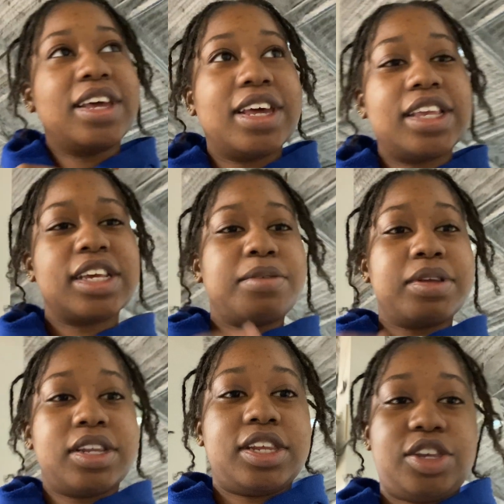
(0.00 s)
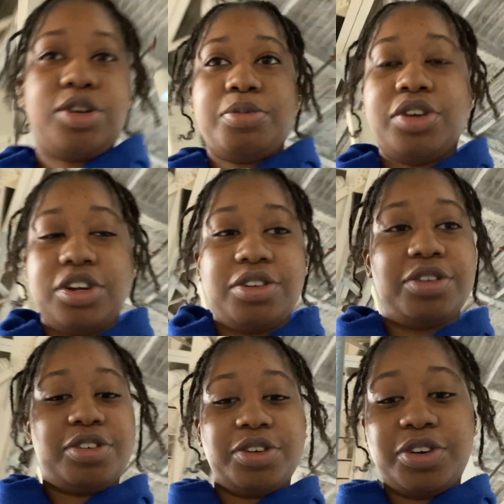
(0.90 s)
it's gonna be in the description,
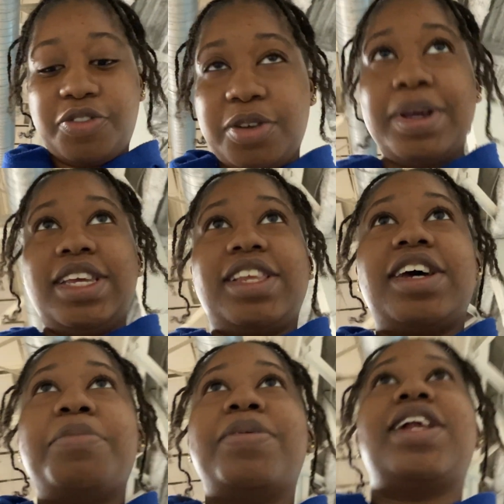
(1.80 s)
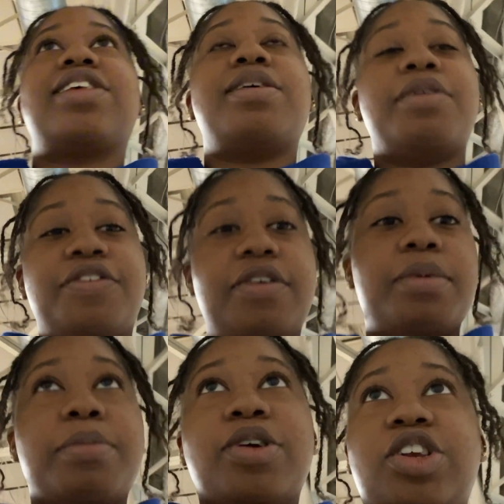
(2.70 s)
so you can follow my TikTok. But last time I filmed
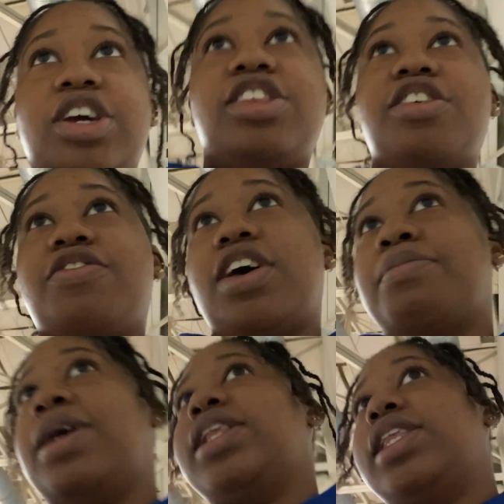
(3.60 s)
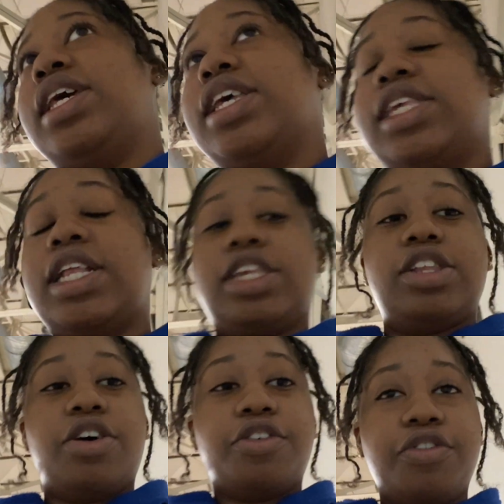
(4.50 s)
my majority of like my days and
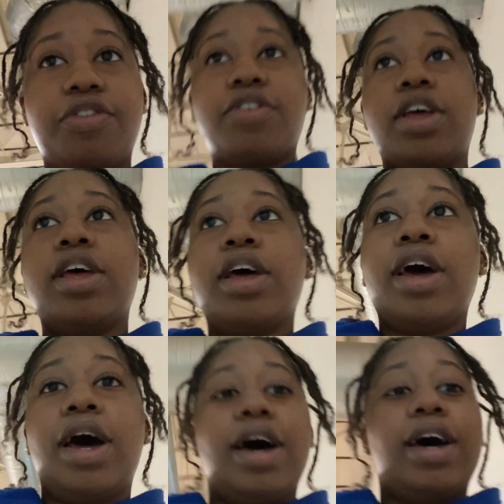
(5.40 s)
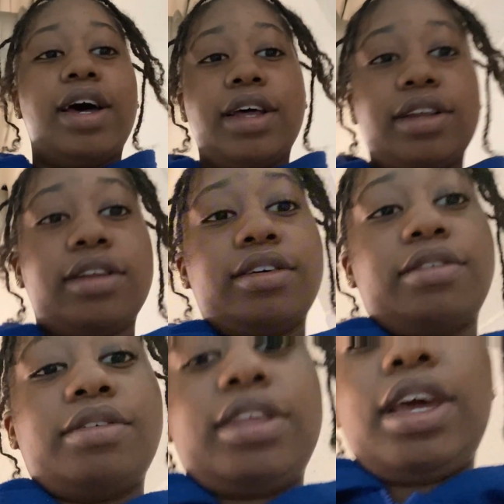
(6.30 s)
stuff, and uh,
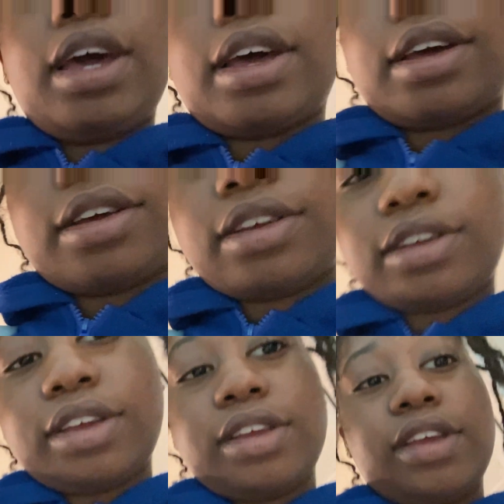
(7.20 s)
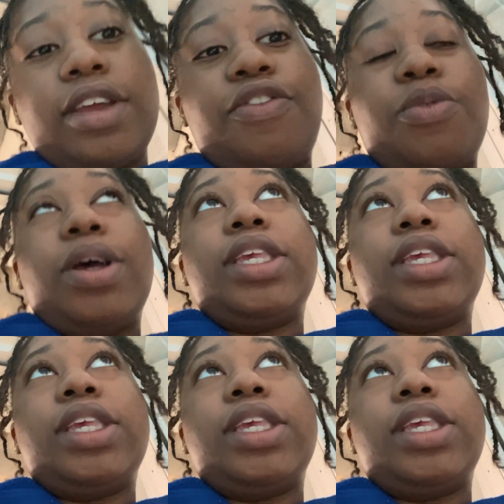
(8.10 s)
yeah, if you want to